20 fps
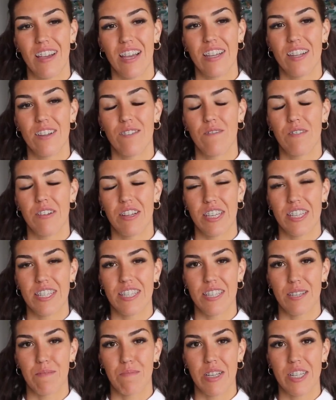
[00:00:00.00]
I didn't really
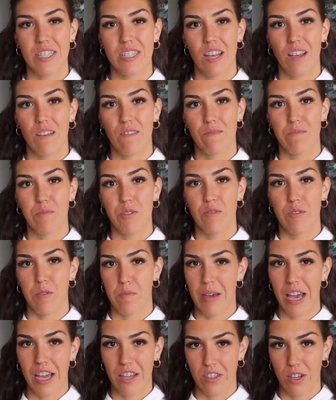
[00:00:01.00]
see myself moving
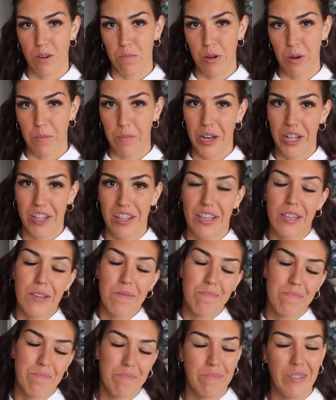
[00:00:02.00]
back there permanently.
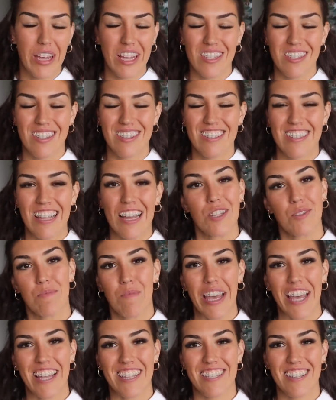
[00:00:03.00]
That's
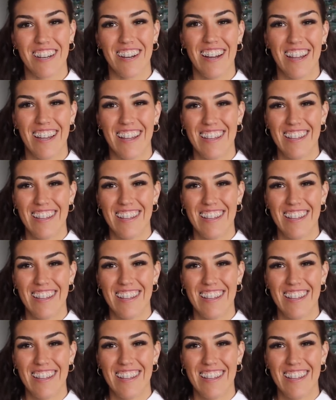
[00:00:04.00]
my answer.